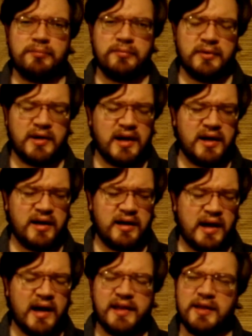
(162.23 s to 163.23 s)

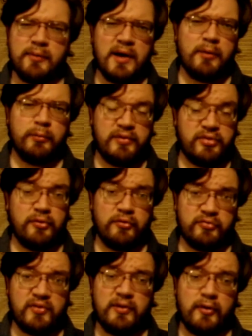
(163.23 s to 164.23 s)
argue out with your
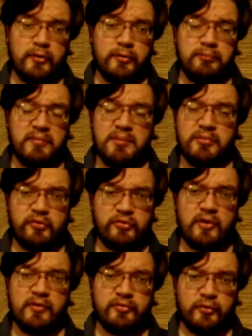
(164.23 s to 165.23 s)
fellow members
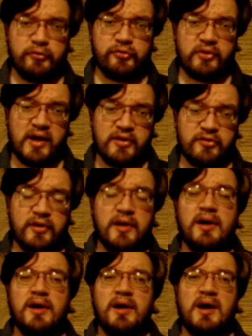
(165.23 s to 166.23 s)
of your state
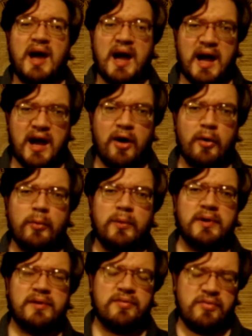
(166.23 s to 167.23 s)
how
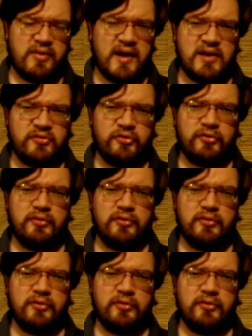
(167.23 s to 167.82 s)
that